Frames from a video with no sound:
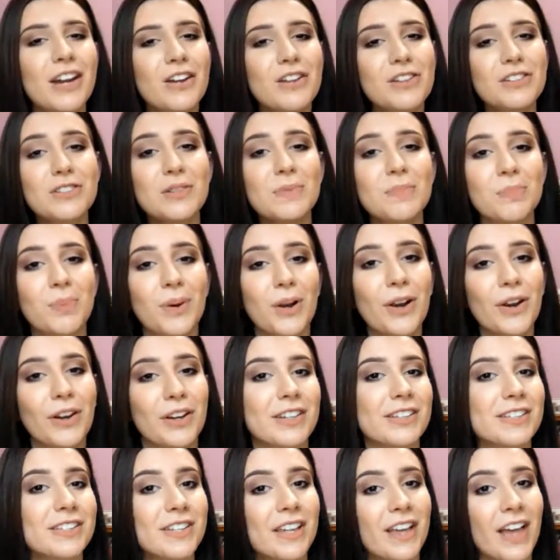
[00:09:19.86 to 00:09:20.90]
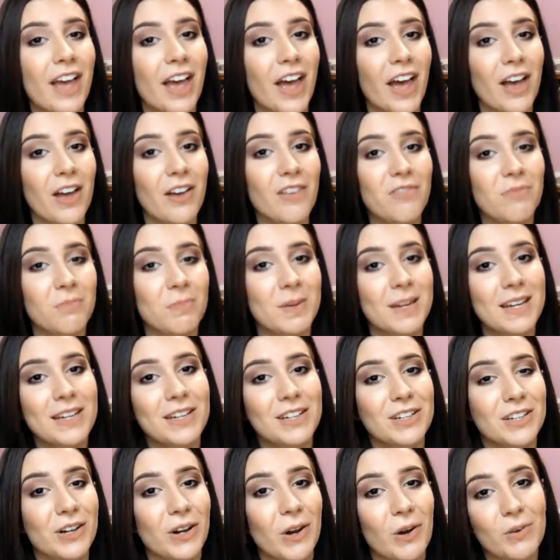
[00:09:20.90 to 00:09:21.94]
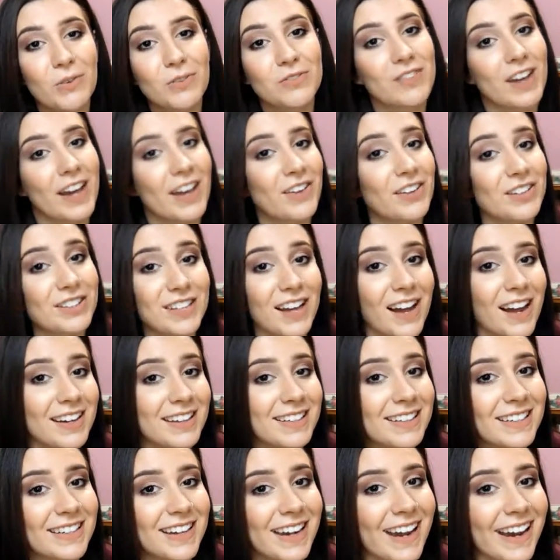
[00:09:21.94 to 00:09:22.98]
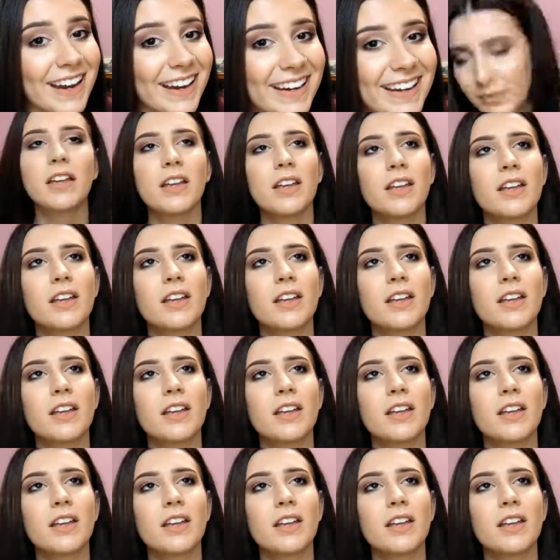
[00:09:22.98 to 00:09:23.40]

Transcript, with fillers: Here are some perks of being your own Valentine today.